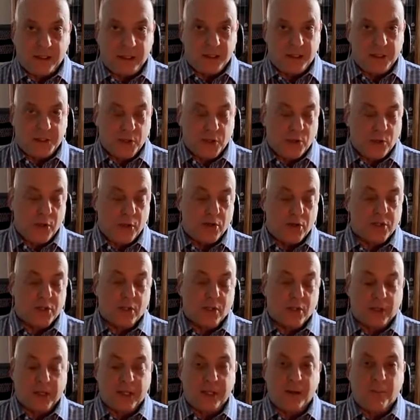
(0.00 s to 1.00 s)
So
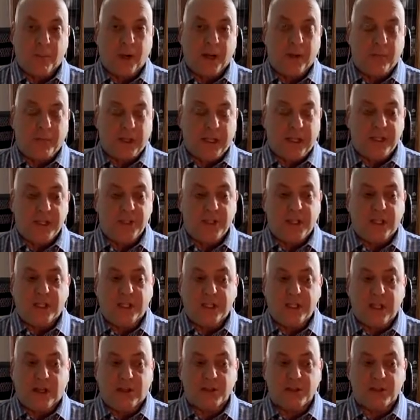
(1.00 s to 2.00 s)
notionally, it might be easy to
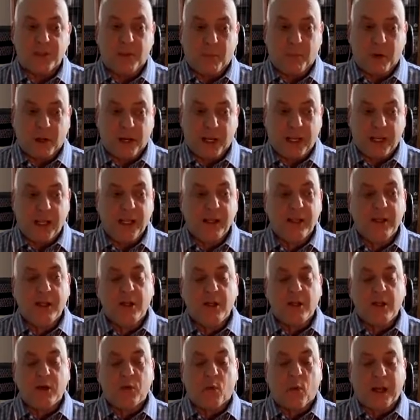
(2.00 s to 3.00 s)
tell somebody
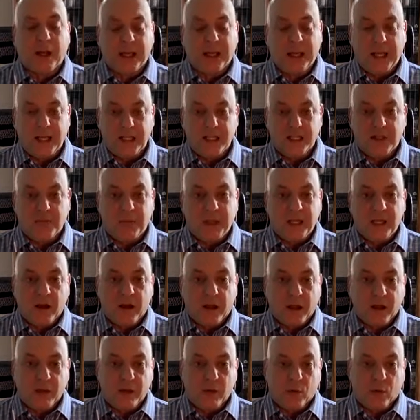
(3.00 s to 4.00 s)
what needs to be
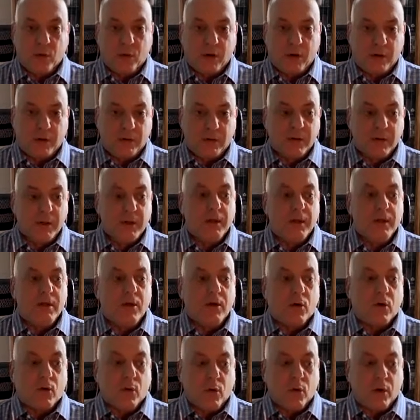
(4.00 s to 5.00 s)
done or
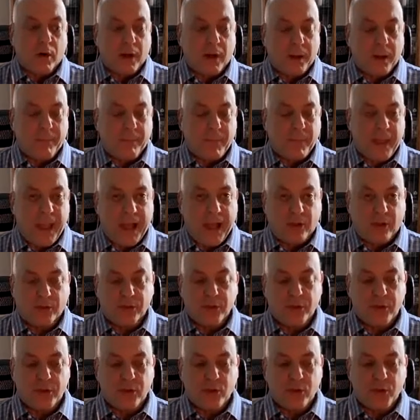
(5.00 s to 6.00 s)
how
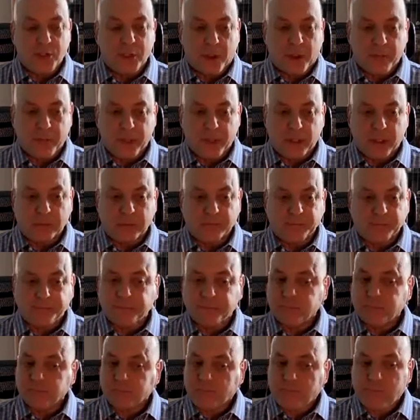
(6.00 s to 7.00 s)
to do something
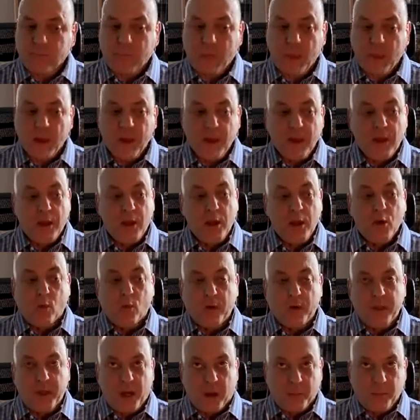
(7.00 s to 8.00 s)

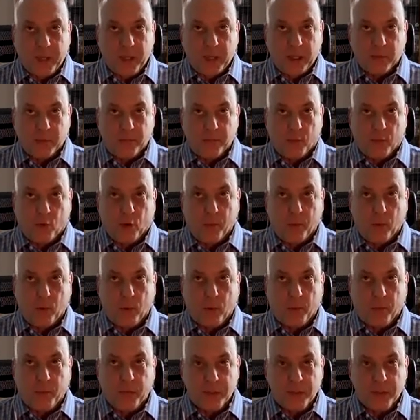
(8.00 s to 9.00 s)
without being in a
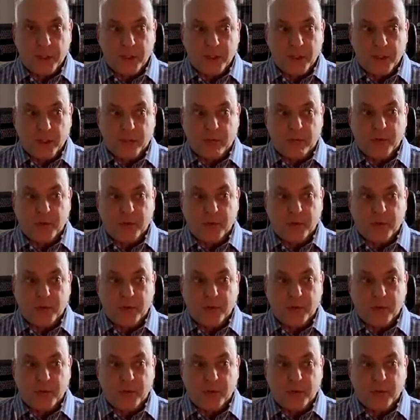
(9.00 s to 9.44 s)
formal position of